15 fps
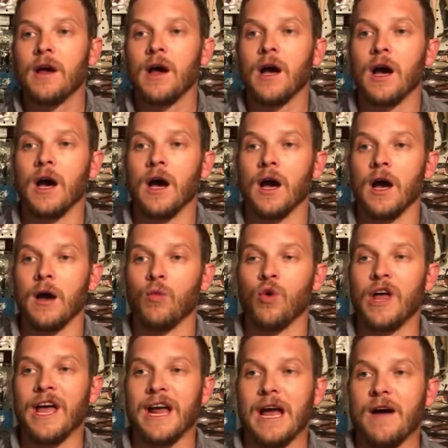We'll
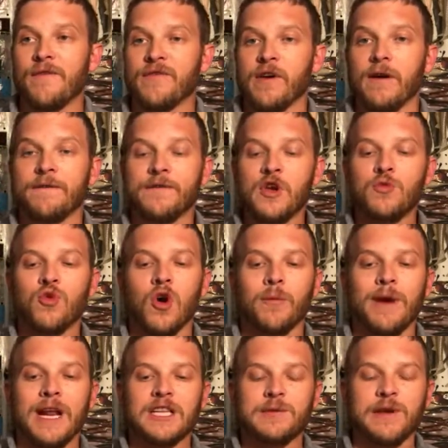hang out for a few more
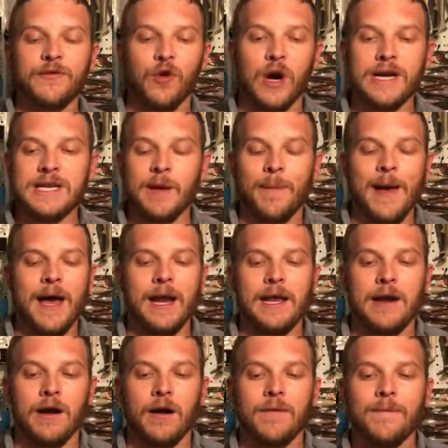minutes before I dip out of
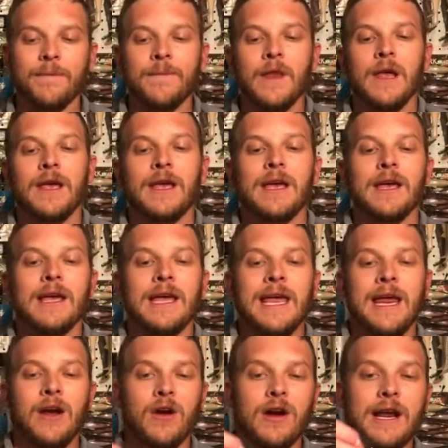here.
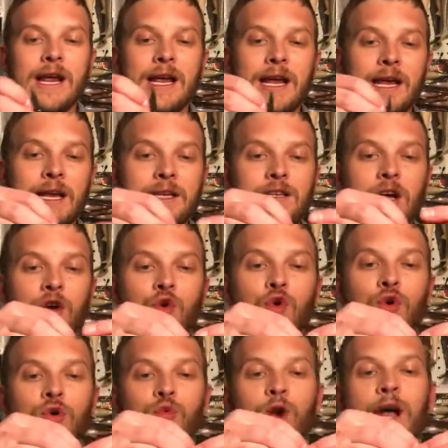Here is a
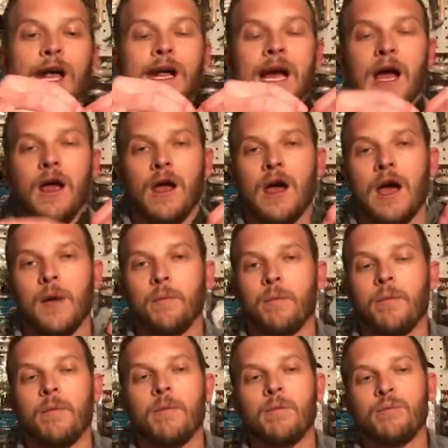cool rigging I
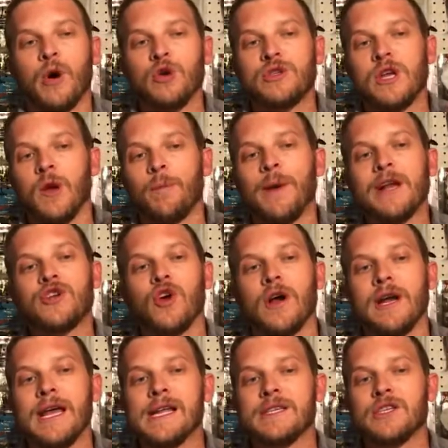posted a picture
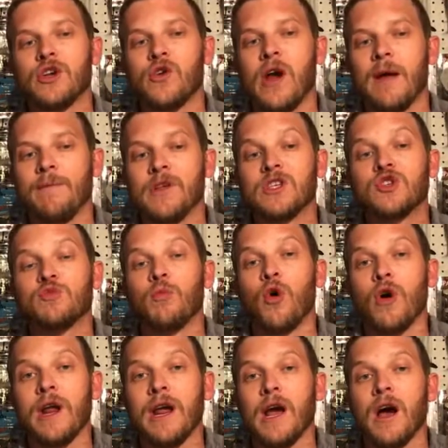on Instagram this
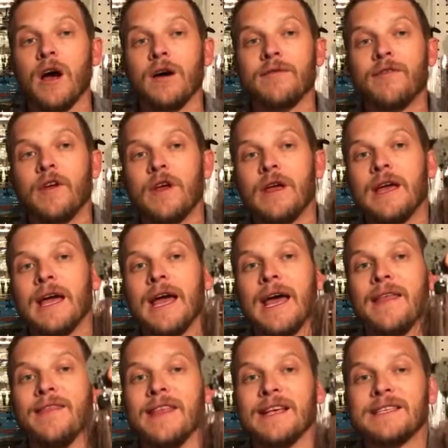morning of,
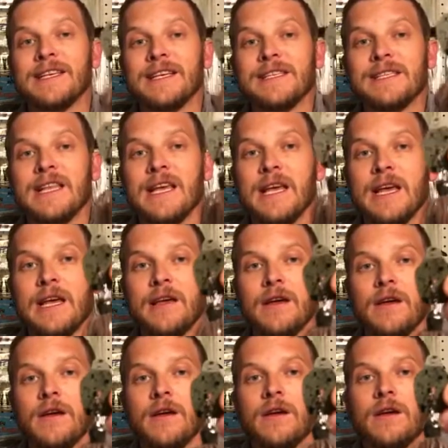and this is the
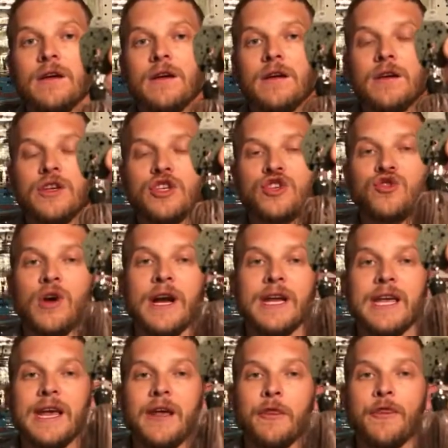Strike
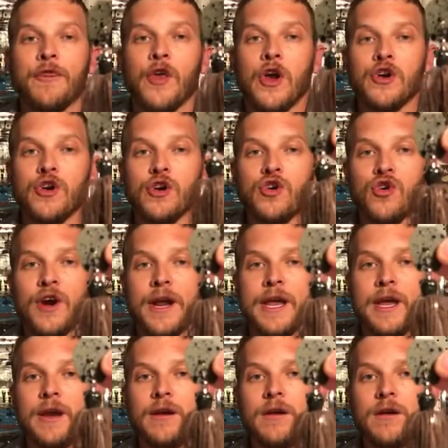King Thunder Cricket